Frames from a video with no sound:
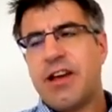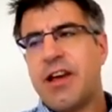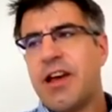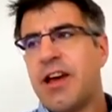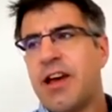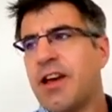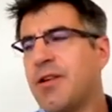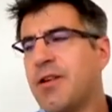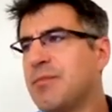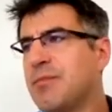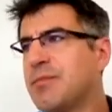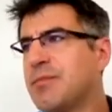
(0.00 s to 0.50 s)

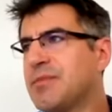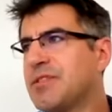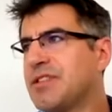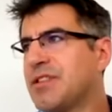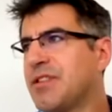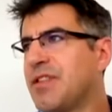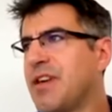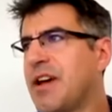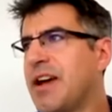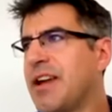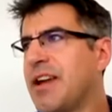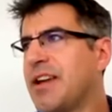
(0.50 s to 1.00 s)
Um,
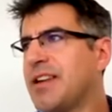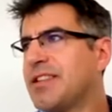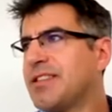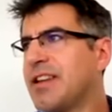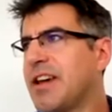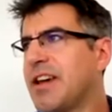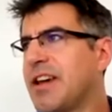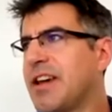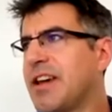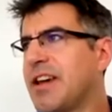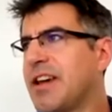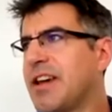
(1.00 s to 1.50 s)
so that
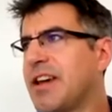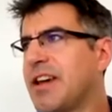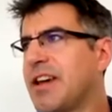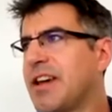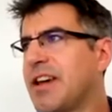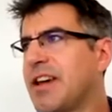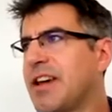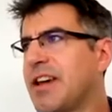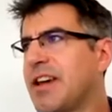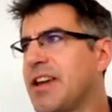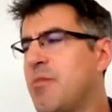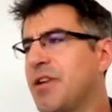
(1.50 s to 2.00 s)

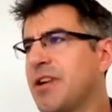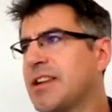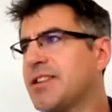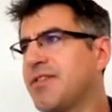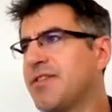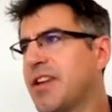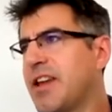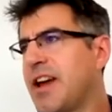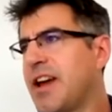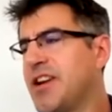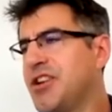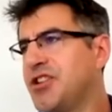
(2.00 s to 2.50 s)
is a
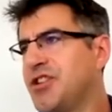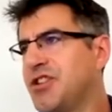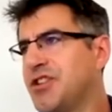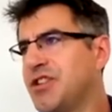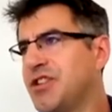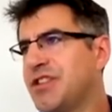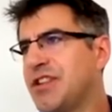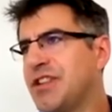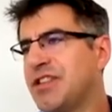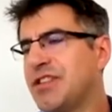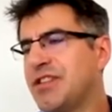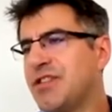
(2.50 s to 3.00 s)
common
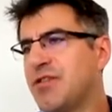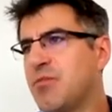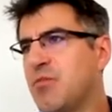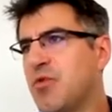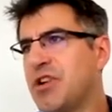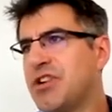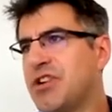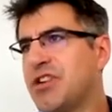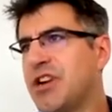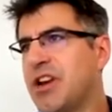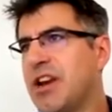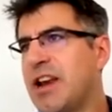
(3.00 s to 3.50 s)

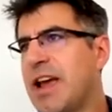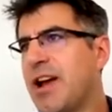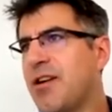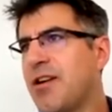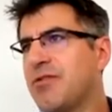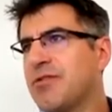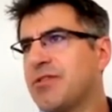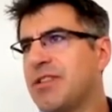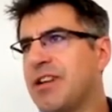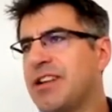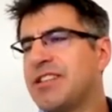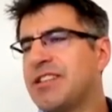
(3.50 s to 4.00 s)
classification
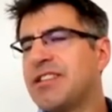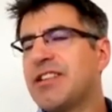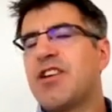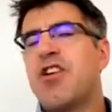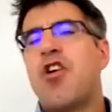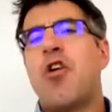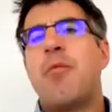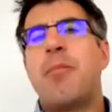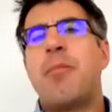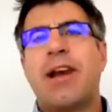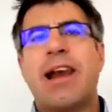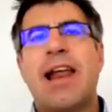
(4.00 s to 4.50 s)
system which
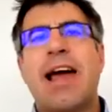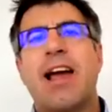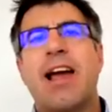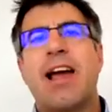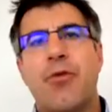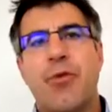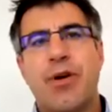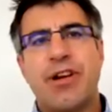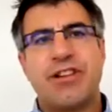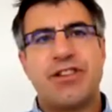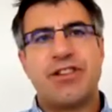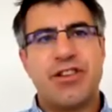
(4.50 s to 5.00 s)
allow it's a
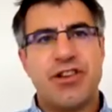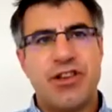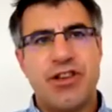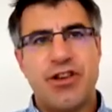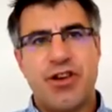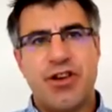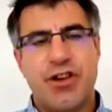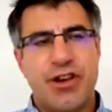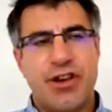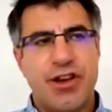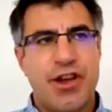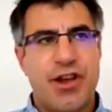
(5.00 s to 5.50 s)
common
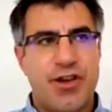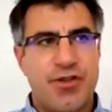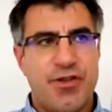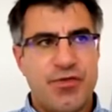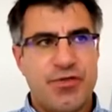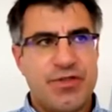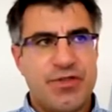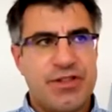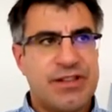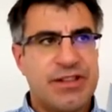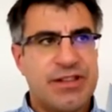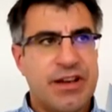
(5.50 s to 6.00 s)
language that you
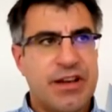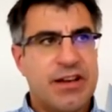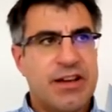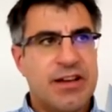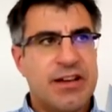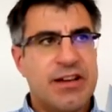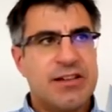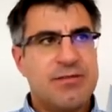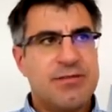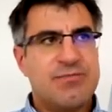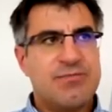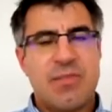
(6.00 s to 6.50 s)
can
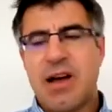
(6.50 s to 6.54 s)
use